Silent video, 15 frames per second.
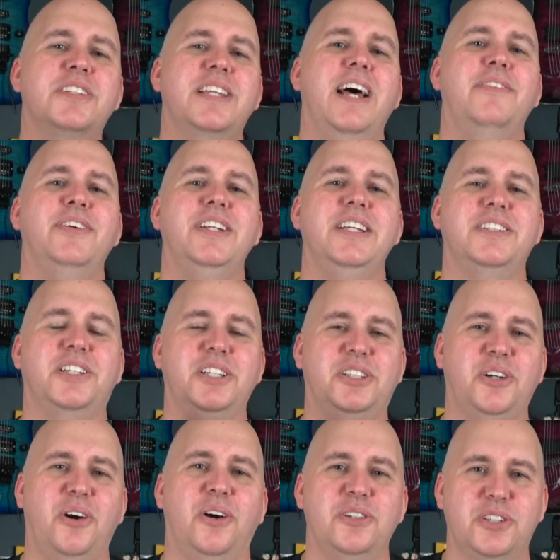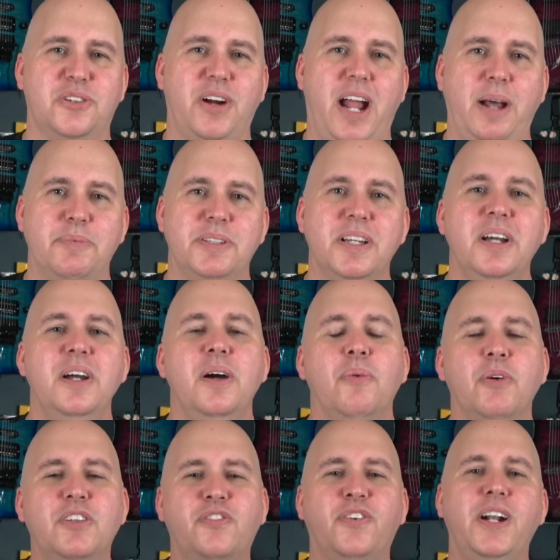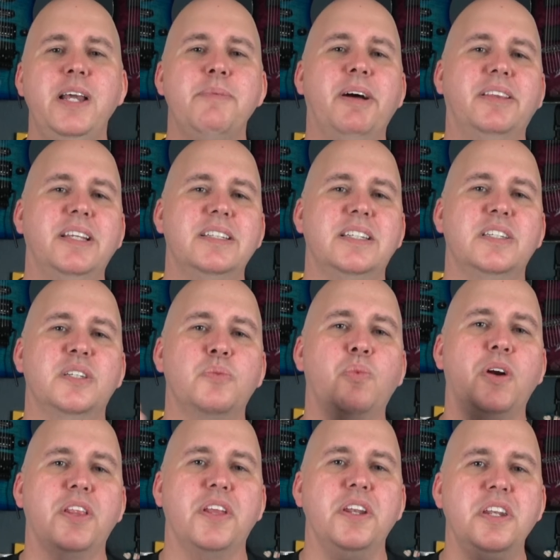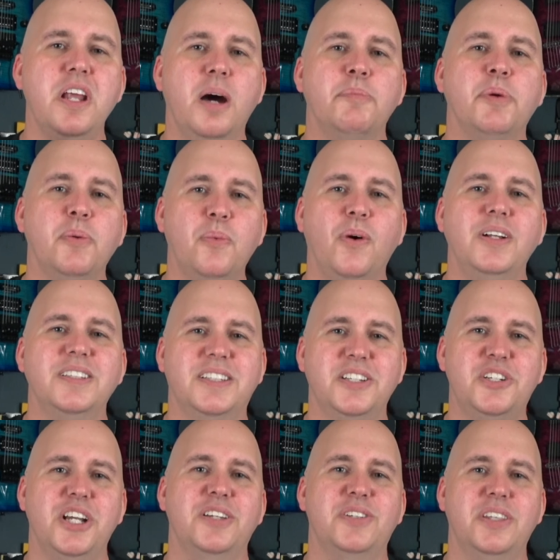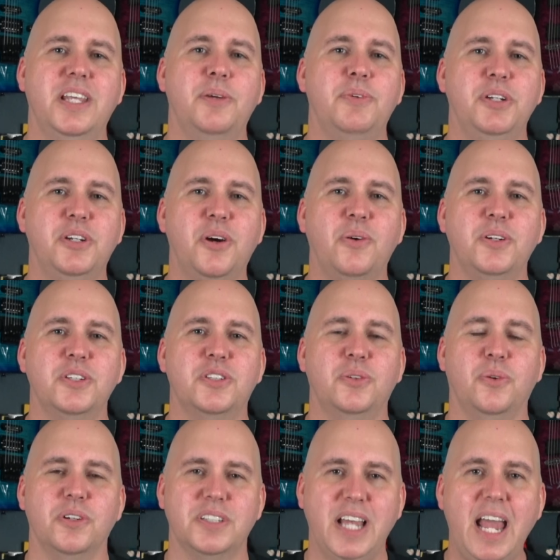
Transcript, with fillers: seven is guitar straps. What's funny about this is, is one of the number one suggested thing when you go into stores.